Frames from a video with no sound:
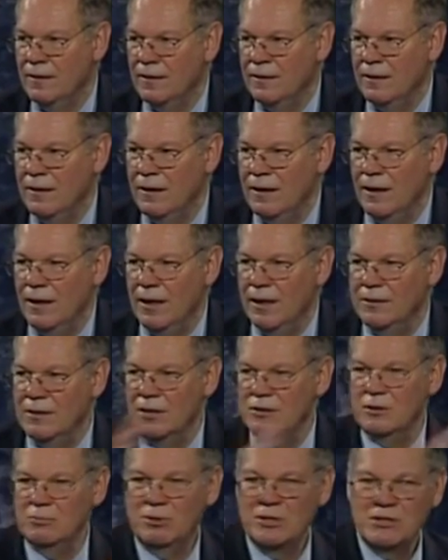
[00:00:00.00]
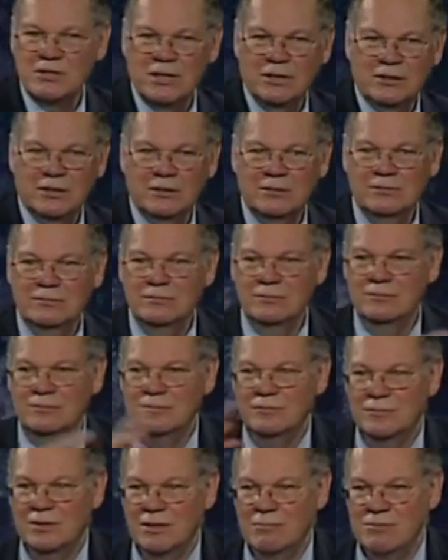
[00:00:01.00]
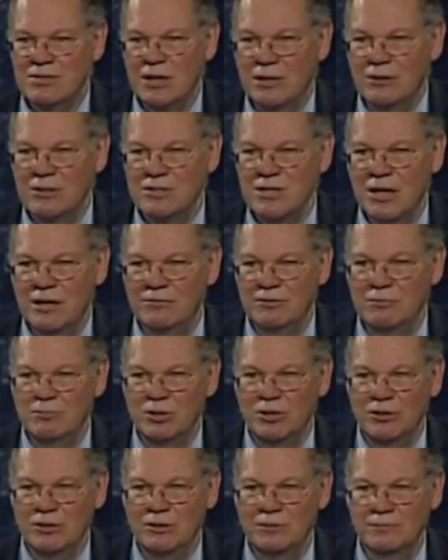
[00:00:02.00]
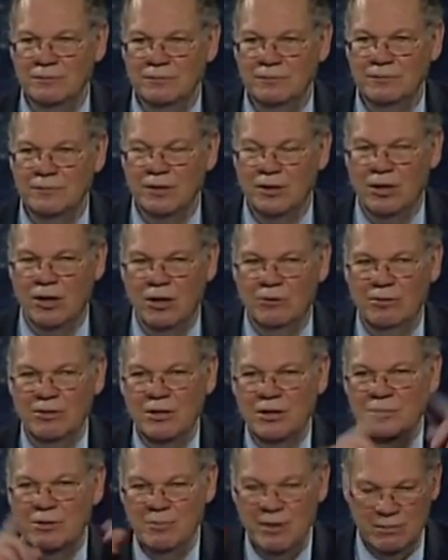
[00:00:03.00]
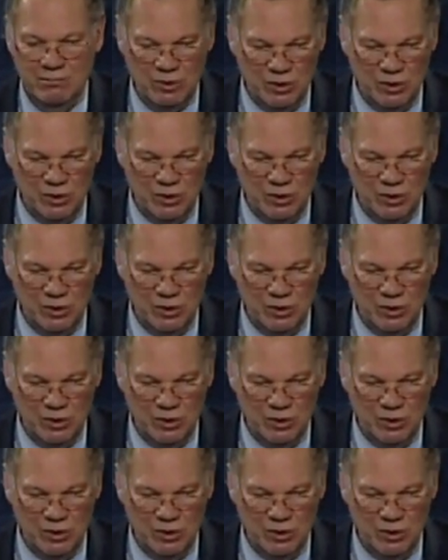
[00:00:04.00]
and then the placenta comes out as afterbirth, along with other membranes.